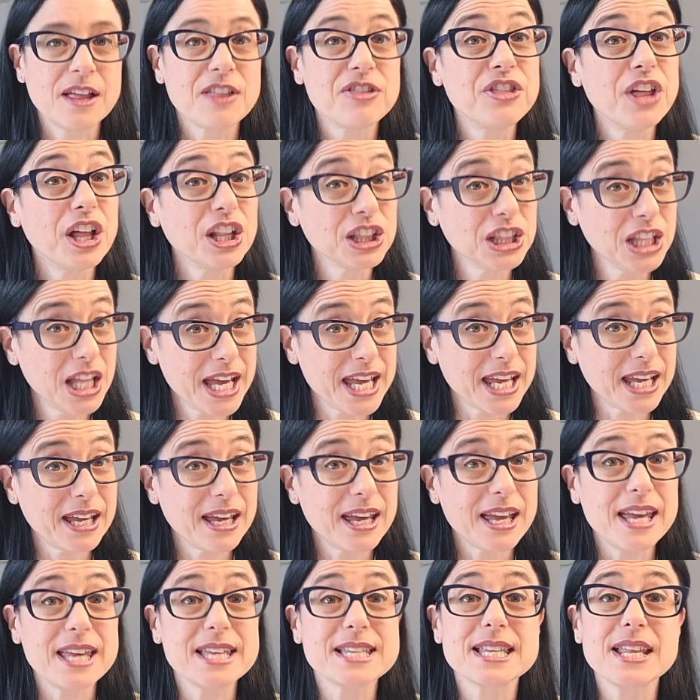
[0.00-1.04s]
The link
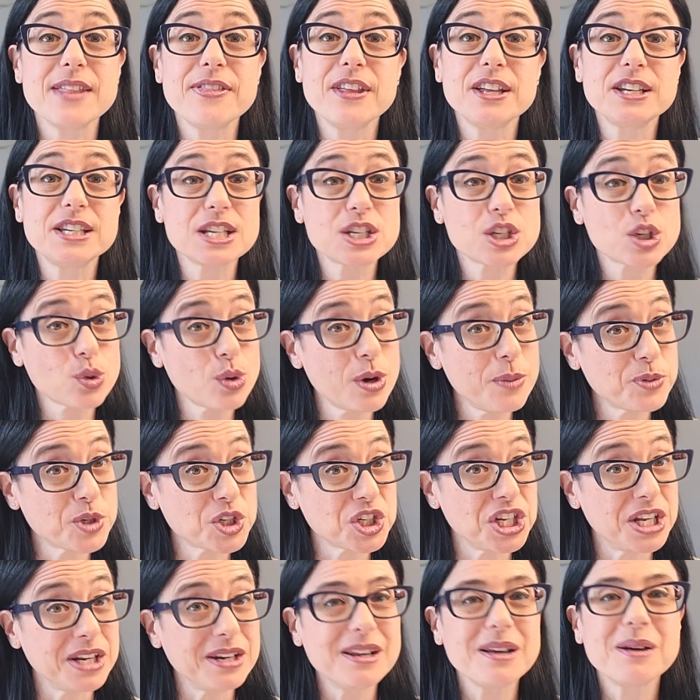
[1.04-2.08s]
is in the
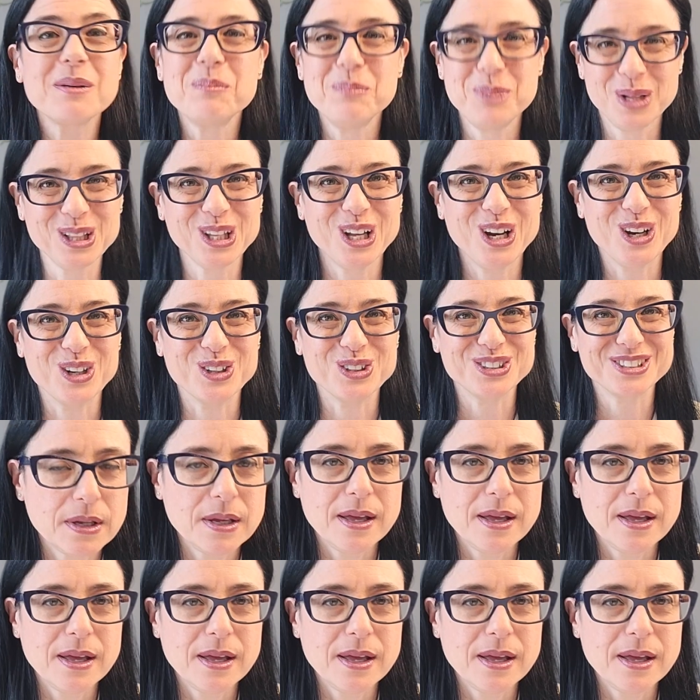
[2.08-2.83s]
description below.